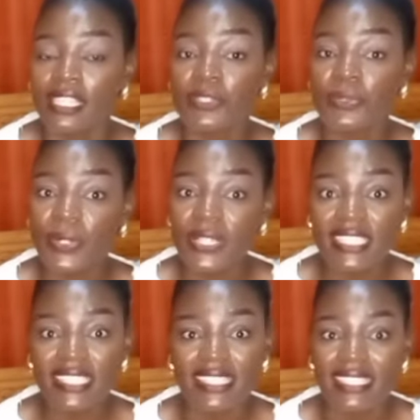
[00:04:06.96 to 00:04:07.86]
It
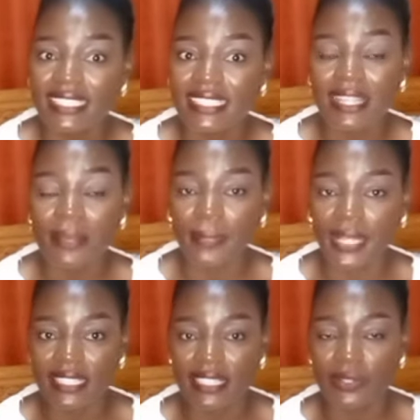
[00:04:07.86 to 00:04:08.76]
was
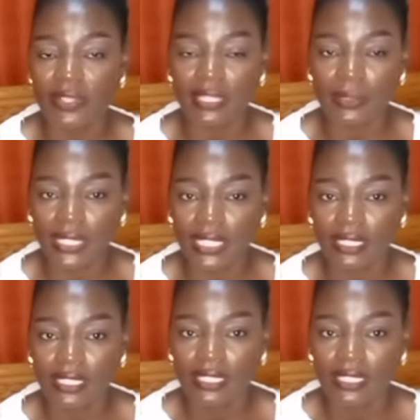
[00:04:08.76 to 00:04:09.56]
dramatic on the way.